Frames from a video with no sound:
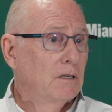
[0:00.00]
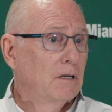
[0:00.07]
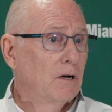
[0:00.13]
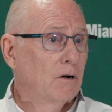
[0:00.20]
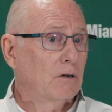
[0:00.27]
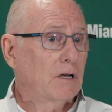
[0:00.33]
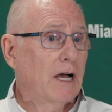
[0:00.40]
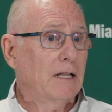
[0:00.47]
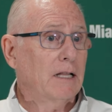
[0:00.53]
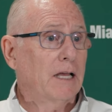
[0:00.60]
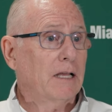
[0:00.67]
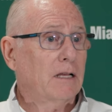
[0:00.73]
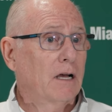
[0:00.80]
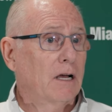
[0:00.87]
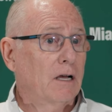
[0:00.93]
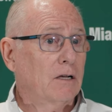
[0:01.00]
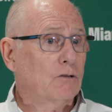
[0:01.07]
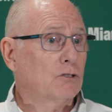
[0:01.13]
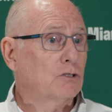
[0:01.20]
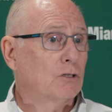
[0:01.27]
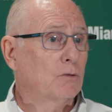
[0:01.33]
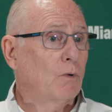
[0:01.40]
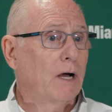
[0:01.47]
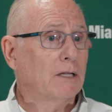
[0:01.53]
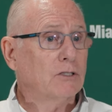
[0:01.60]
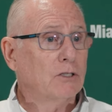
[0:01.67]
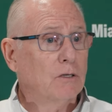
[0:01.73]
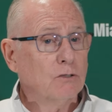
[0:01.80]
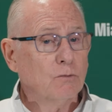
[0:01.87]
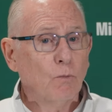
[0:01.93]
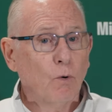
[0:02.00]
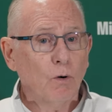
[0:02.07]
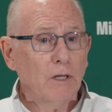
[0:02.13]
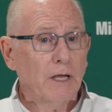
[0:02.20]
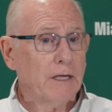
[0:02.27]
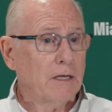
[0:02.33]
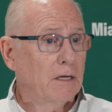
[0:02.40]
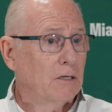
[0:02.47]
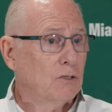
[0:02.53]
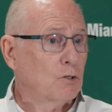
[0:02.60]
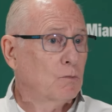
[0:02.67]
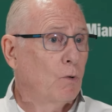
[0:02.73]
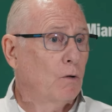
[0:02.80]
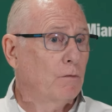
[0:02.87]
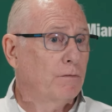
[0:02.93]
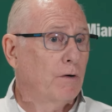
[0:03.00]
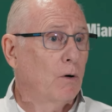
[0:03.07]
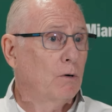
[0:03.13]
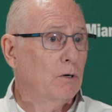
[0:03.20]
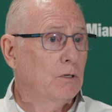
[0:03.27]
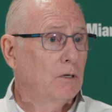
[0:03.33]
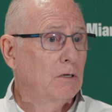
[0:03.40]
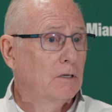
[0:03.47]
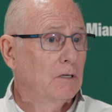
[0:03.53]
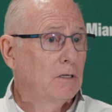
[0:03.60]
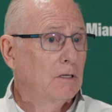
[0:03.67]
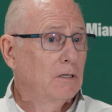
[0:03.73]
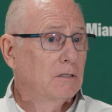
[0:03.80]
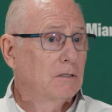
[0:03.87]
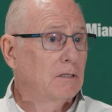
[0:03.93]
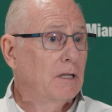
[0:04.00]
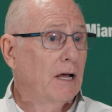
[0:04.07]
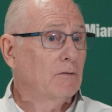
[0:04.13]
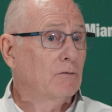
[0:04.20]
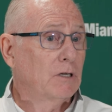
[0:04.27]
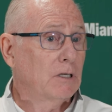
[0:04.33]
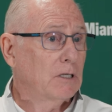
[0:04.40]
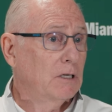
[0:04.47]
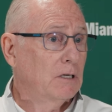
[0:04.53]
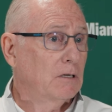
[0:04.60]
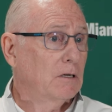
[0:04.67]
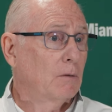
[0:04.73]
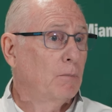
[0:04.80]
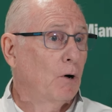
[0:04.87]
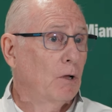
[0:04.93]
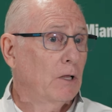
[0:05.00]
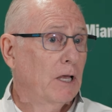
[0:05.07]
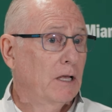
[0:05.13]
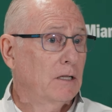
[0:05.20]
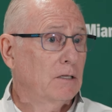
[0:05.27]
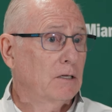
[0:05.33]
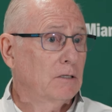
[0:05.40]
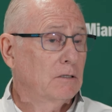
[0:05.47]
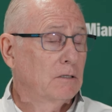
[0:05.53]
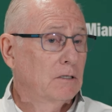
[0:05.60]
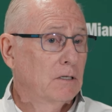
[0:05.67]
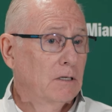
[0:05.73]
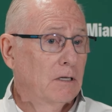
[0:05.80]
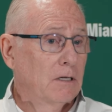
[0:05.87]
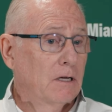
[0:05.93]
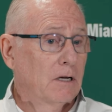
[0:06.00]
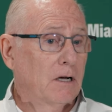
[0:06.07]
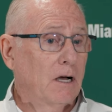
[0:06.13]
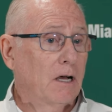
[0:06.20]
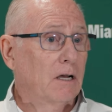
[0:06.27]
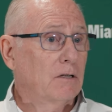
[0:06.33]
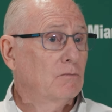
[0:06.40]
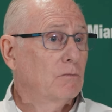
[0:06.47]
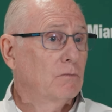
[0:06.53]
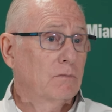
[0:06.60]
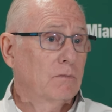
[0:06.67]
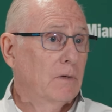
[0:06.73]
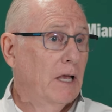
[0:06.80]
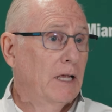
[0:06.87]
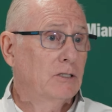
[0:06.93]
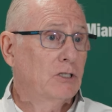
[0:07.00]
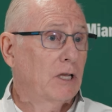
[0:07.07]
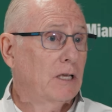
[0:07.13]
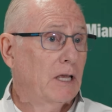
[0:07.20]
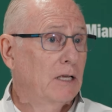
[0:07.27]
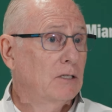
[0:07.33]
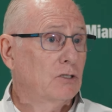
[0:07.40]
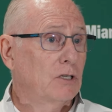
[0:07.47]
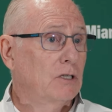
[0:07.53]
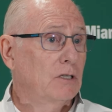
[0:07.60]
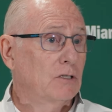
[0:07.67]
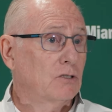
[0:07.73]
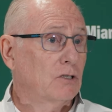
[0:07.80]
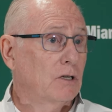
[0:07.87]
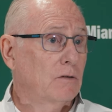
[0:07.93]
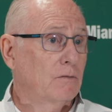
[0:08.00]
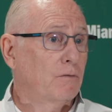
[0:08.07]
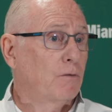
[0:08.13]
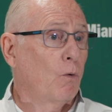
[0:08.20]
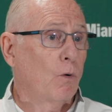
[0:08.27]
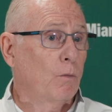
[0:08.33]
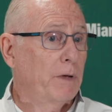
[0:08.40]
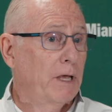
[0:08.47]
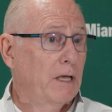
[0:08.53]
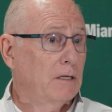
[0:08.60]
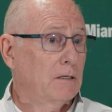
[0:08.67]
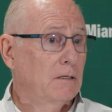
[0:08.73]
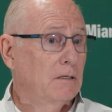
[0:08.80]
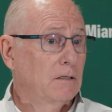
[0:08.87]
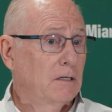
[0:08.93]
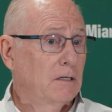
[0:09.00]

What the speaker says: A guy like Christian Watson is more like a small forward, not really a ball handler. A.J. Casey is a four-man.